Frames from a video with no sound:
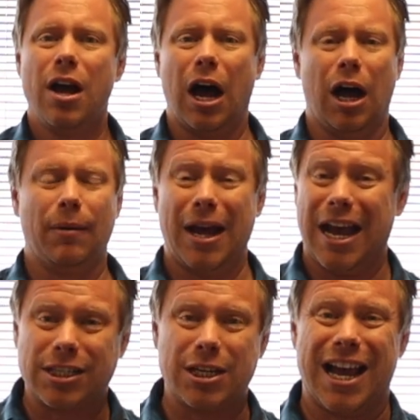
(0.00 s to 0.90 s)

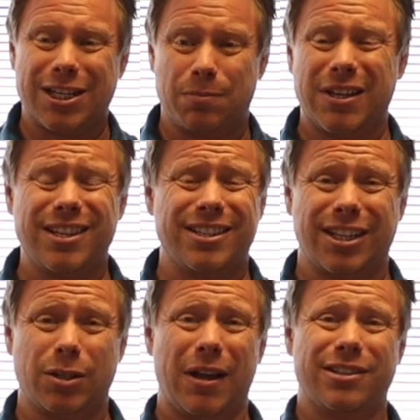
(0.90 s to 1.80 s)
as business
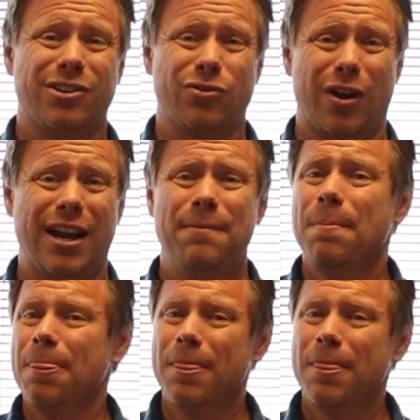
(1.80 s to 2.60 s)
expenses, right?